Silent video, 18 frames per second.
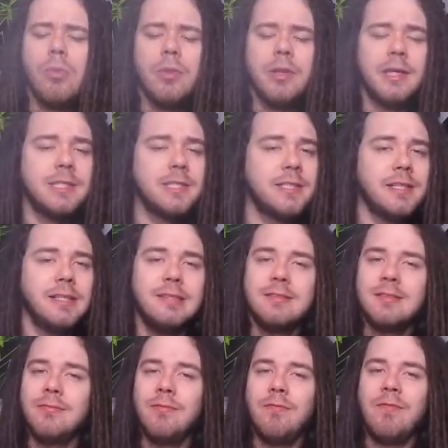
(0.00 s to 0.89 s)
That shit is
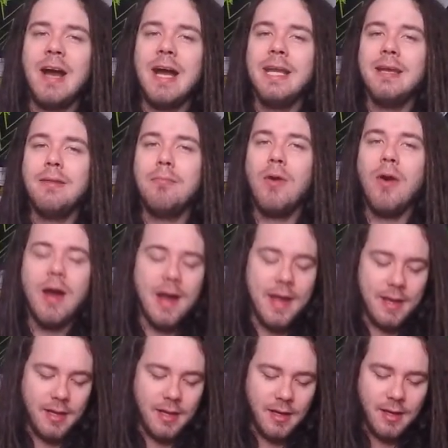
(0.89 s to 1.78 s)
some fire, boy.
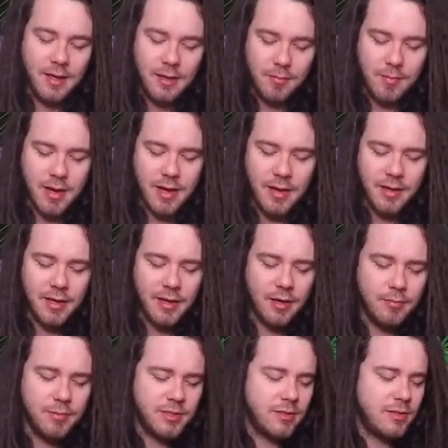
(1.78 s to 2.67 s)
But hell yeah,
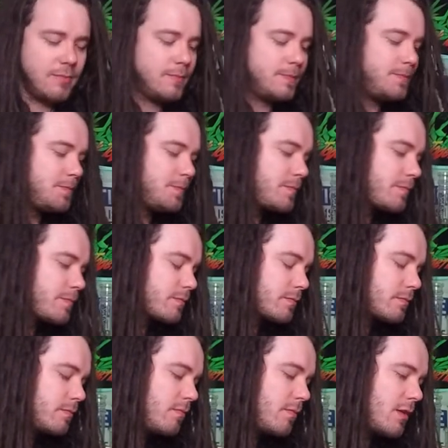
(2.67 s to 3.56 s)
homies.
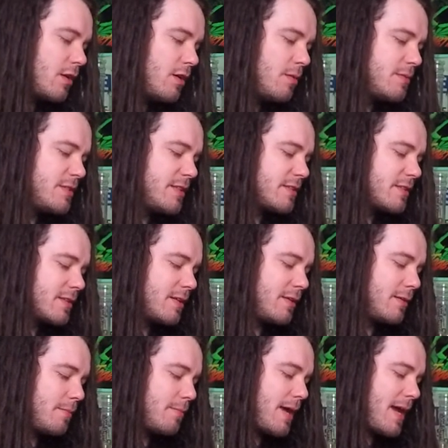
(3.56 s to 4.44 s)
Homies, a
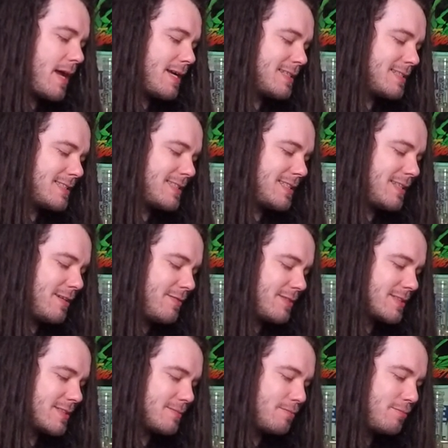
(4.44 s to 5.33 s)
skunk bag, sent
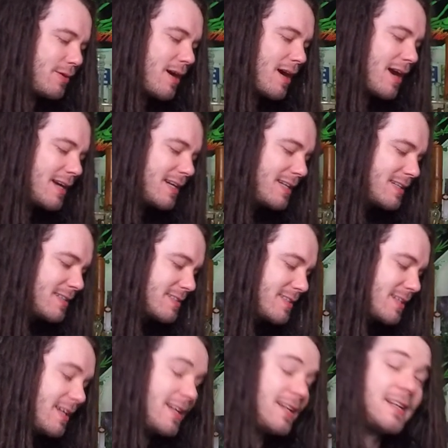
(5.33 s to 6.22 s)
with some products.
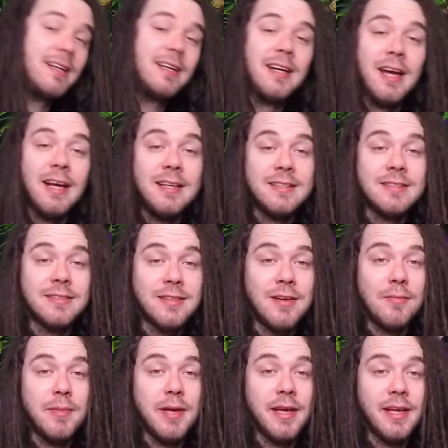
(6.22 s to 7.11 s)
And this is
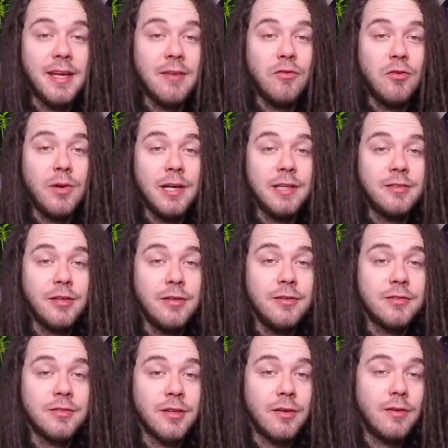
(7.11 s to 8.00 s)
going to be a giveaway
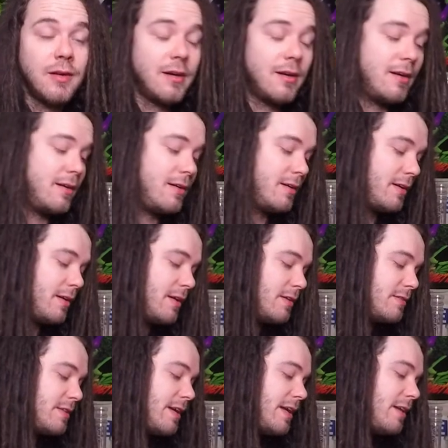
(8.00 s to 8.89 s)
too, so uh,
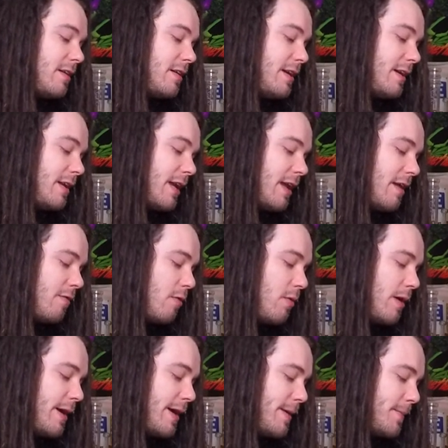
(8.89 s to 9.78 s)
to enter in a
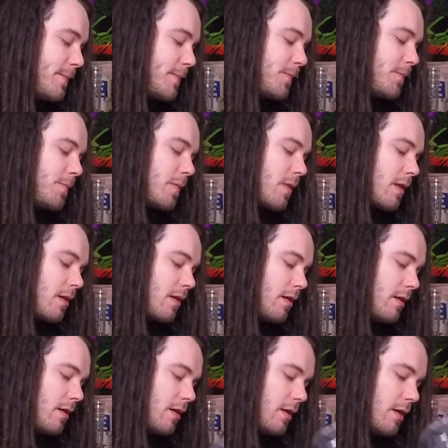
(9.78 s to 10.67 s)
giveaway,
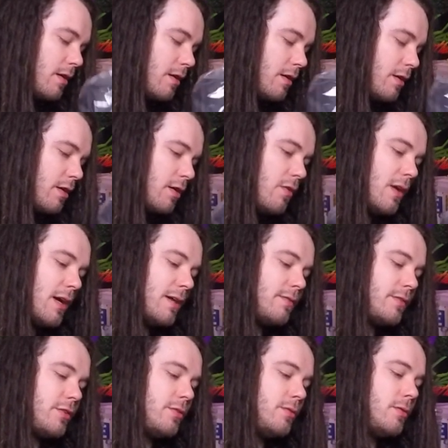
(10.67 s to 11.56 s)
you're gonna
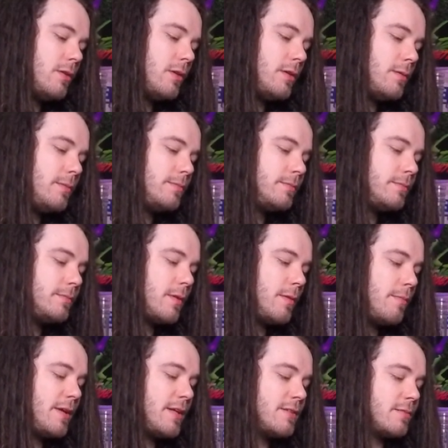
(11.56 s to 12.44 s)
have to um,
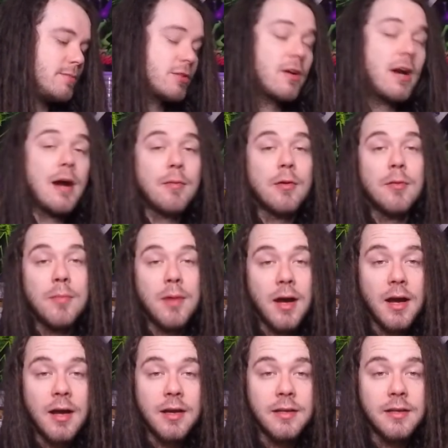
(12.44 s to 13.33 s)
be a subscriber of
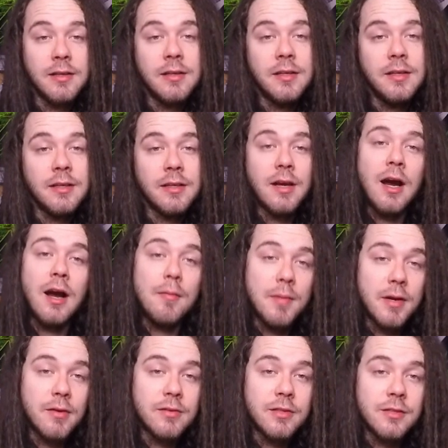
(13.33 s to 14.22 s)
mine,
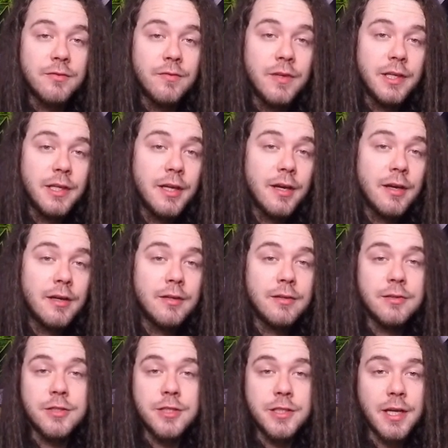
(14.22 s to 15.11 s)
comment on this
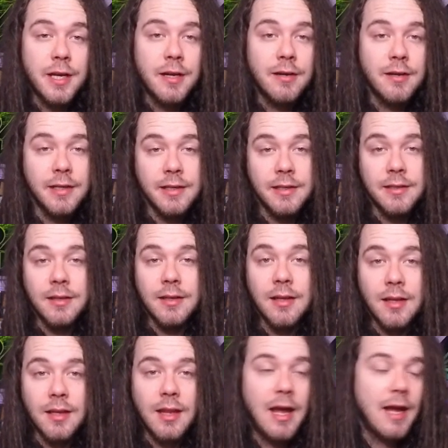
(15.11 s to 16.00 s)
video, share it,
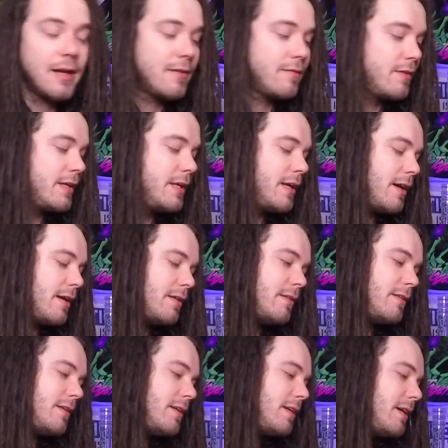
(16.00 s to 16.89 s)
like the video,
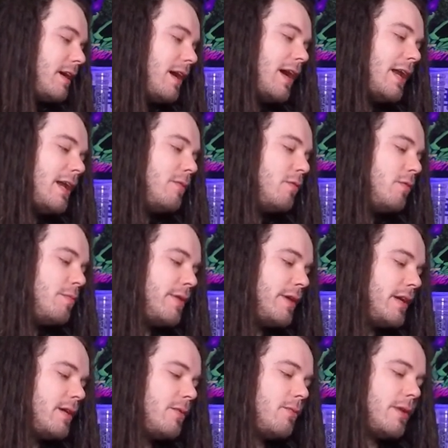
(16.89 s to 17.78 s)
and then we'll
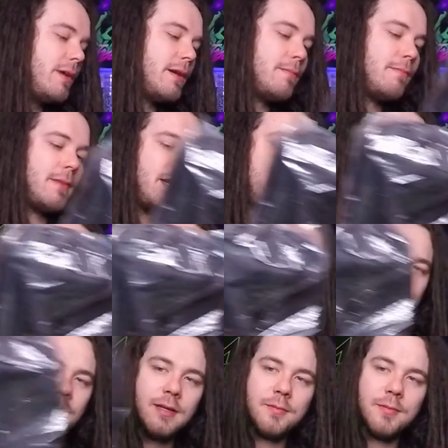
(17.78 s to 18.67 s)
pick the winner, man.
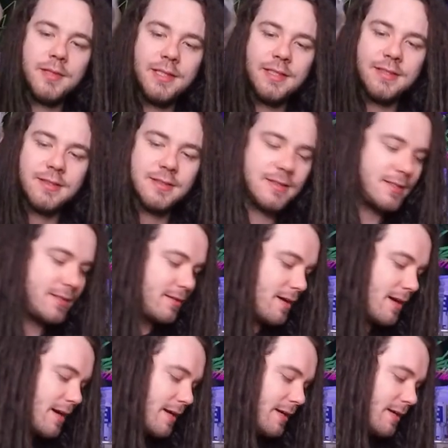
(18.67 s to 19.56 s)
But this is it
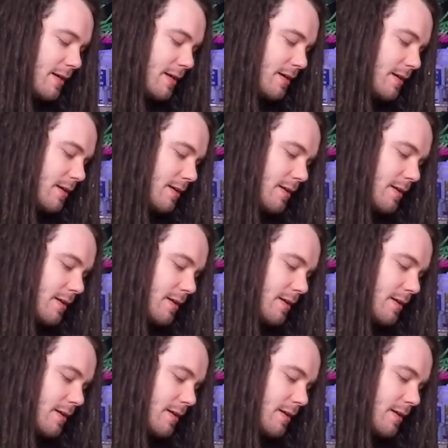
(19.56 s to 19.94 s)
right here.